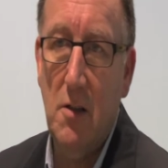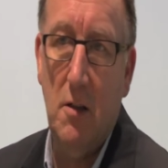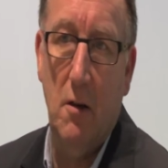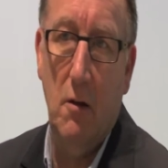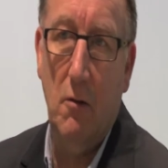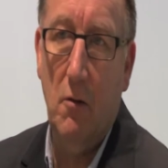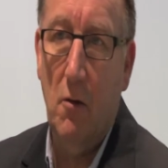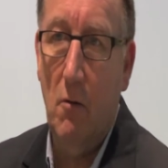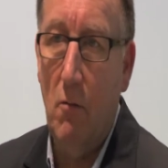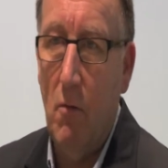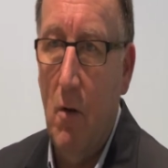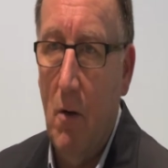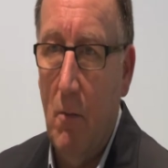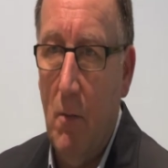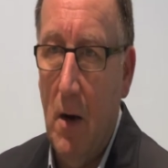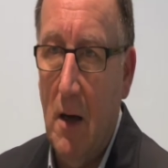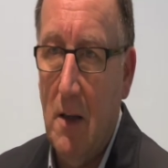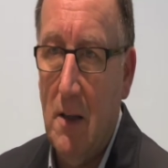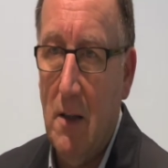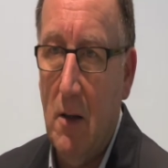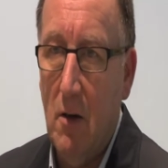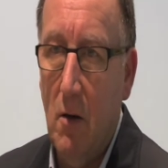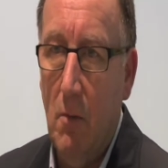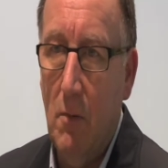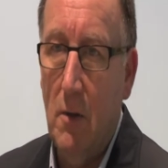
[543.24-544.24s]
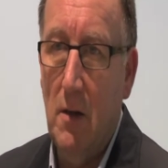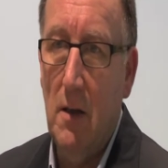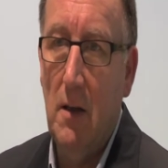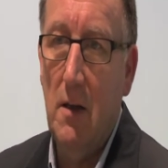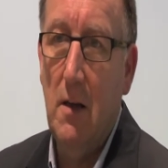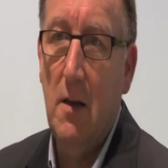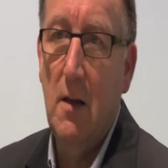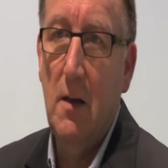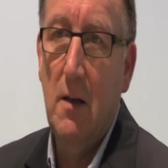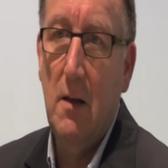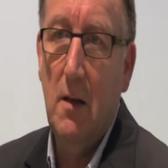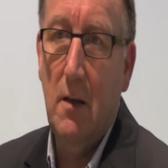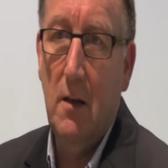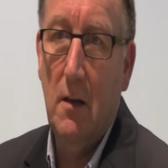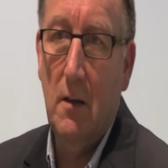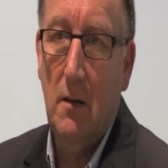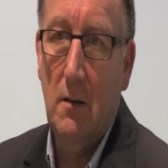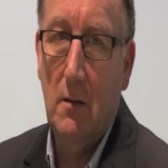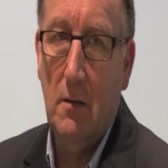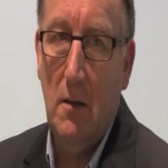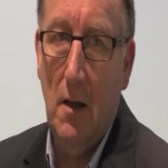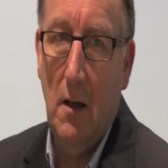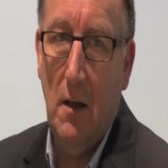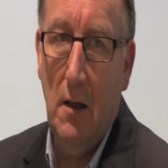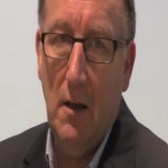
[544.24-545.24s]
you know, the romantic comedy,
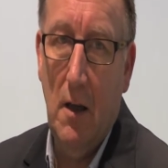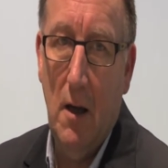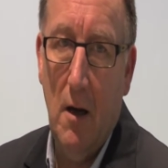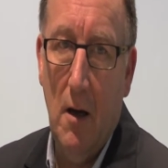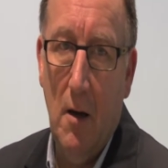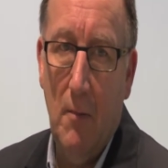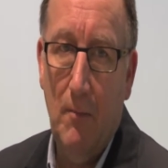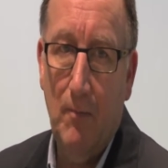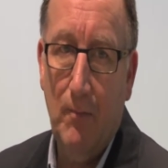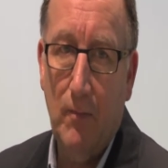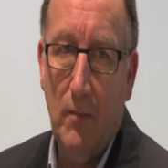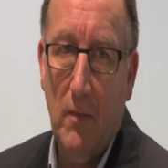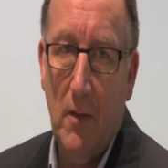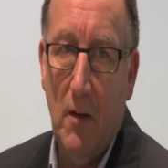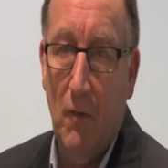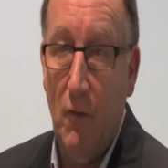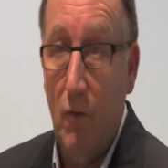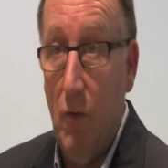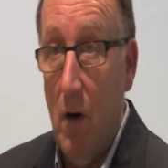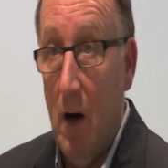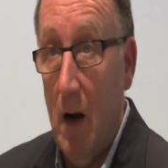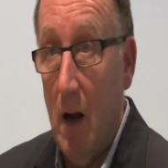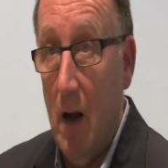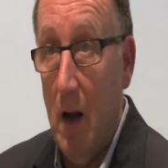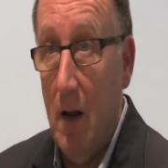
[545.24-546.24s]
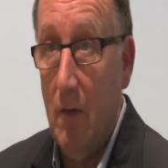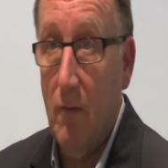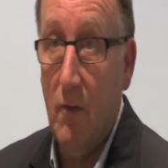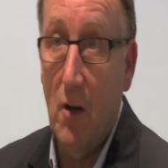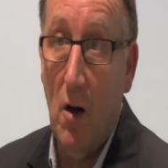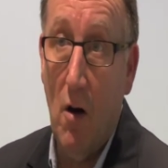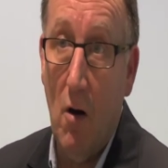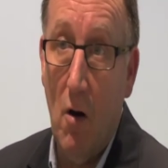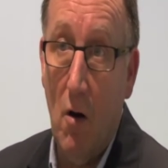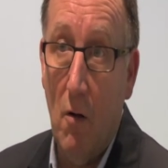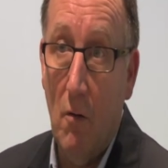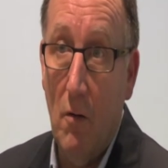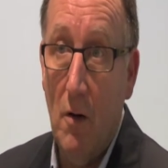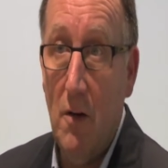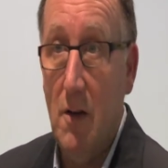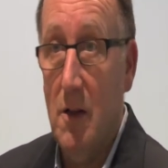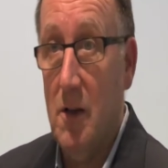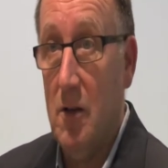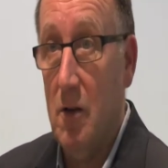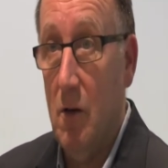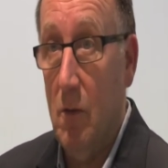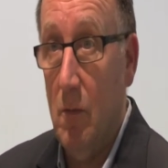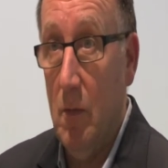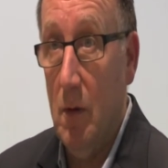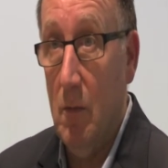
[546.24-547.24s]
the thriller, the horror, the
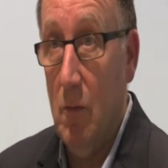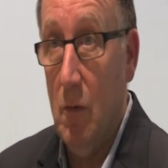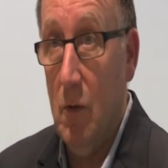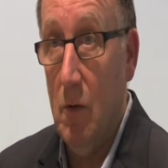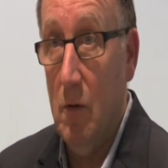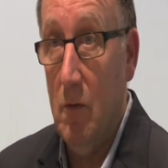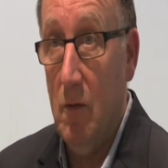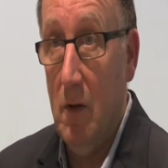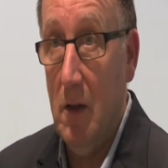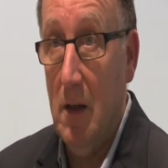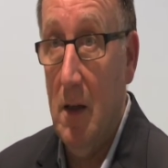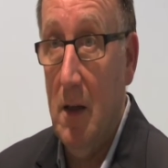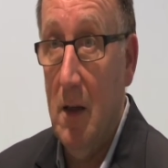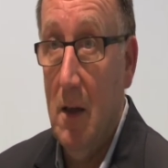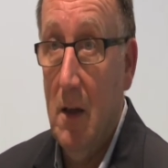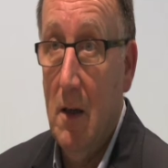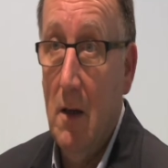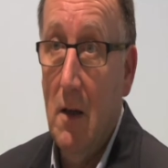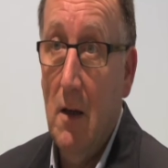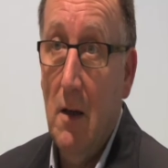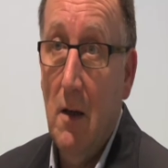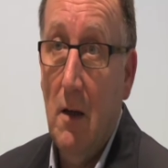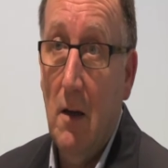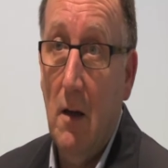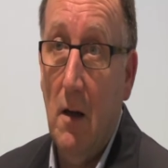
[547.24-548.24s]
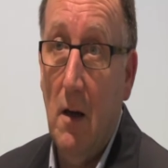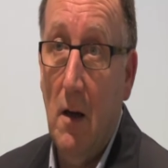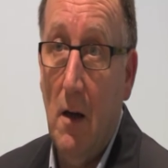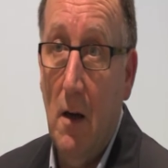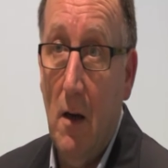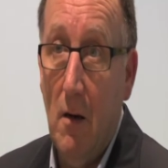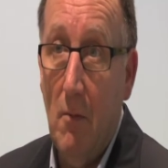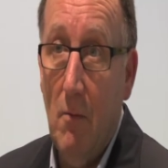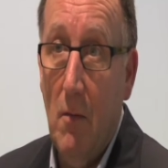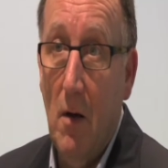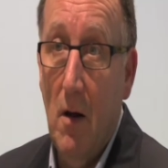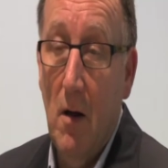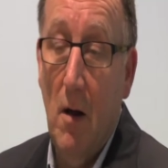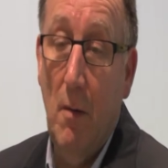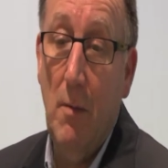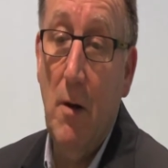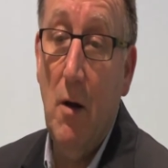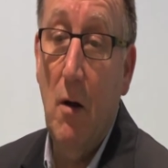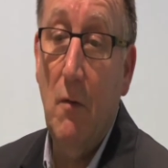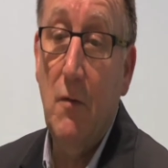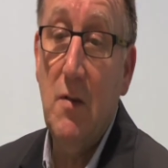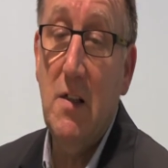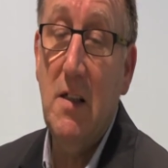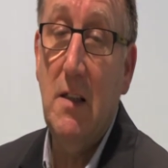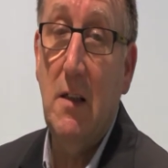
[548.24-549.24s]
zombie movie. I mean,
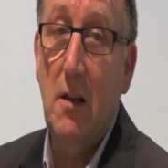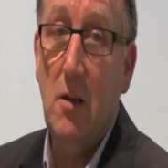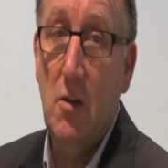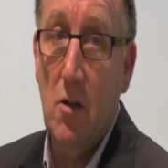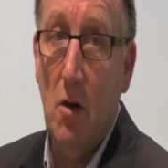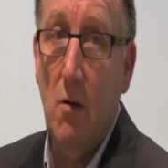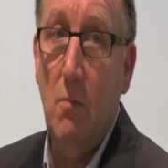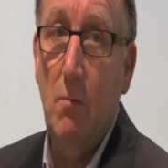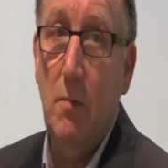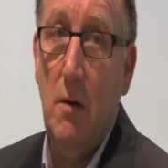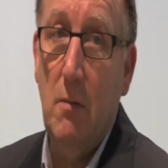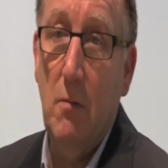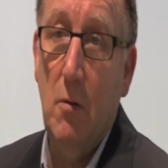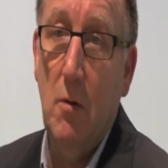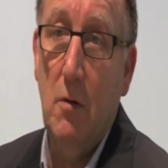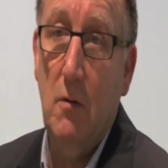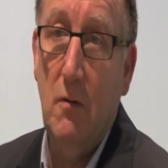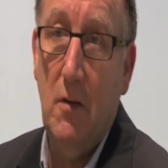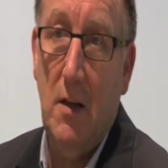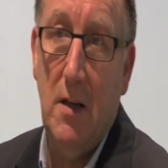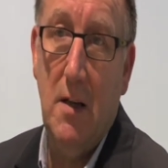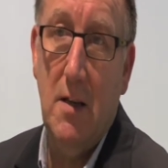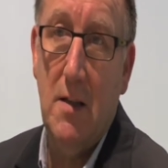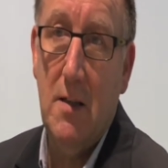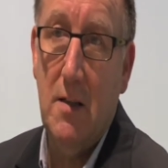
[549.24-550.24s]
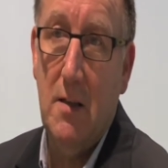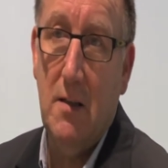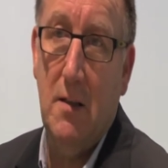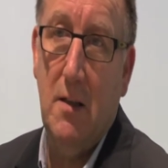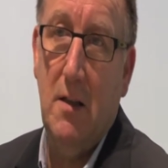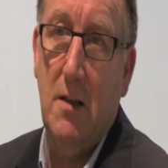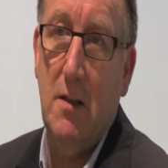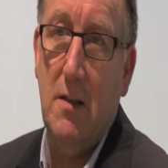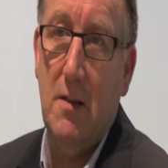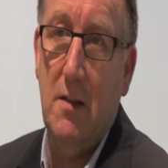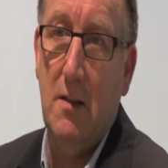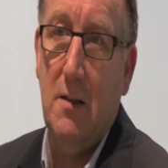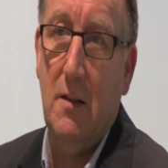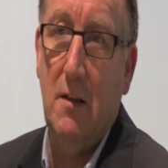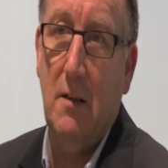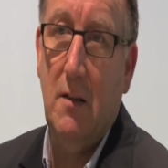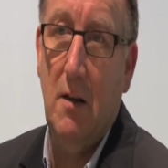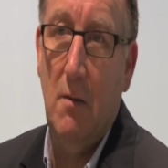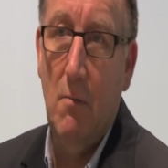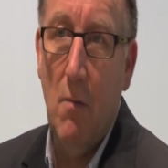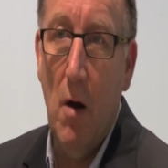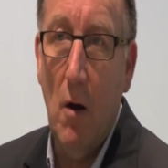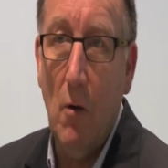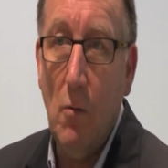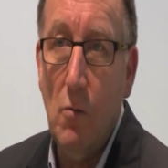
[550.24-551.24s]
obviously the zombie movie is
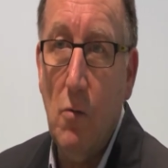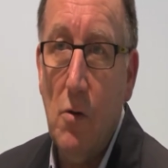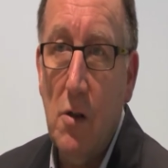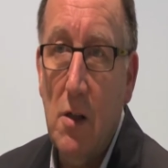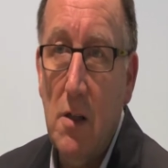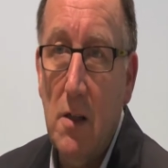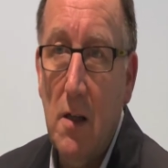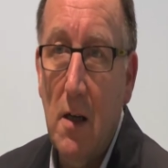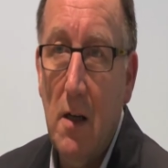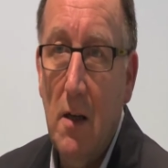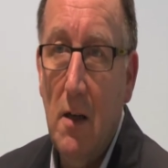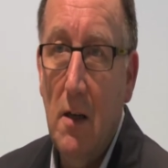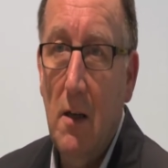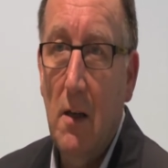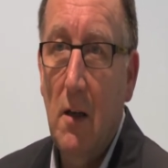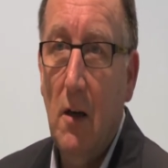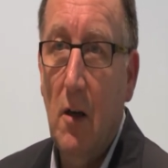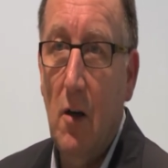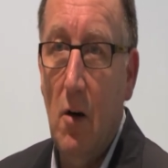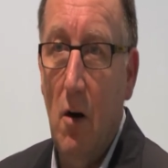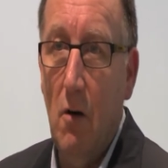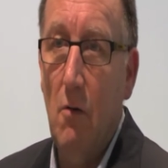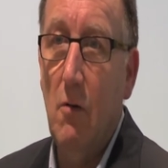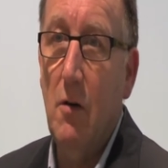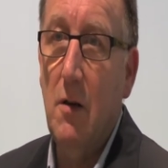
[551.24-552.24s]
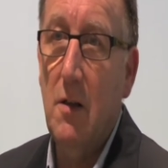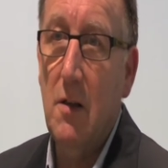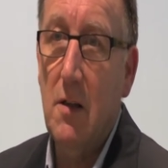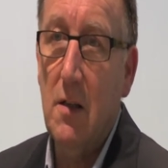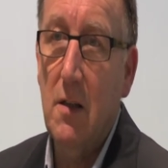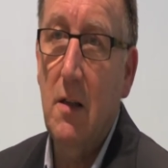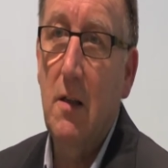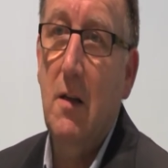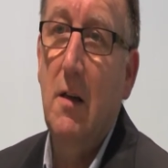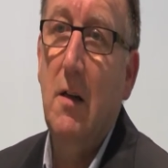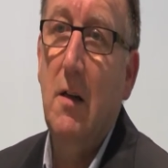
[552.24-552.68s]
the most current